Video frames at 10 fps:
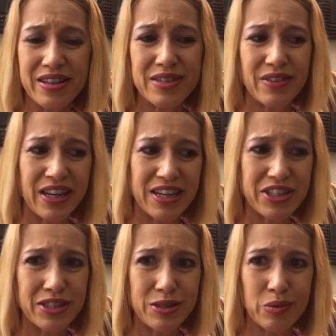This
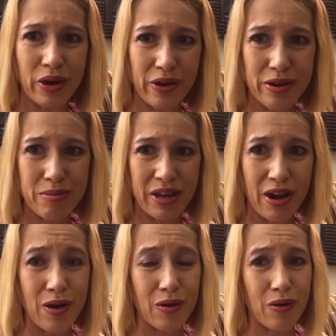vacation is wearing me
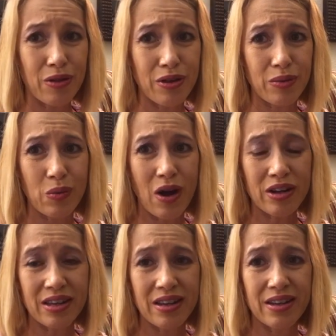out, all the
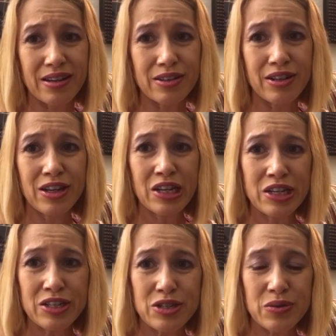walking and
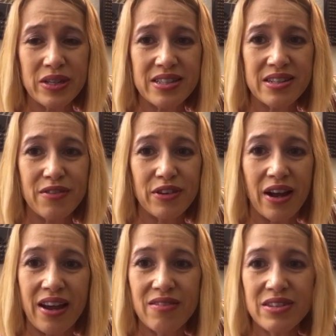doing stuff, and
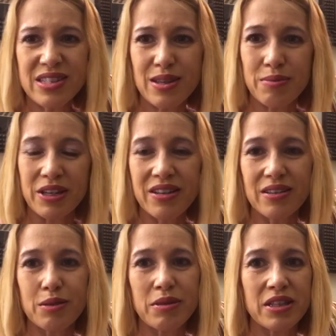I even slept in a
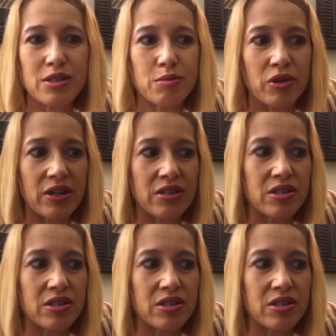little bit this morning.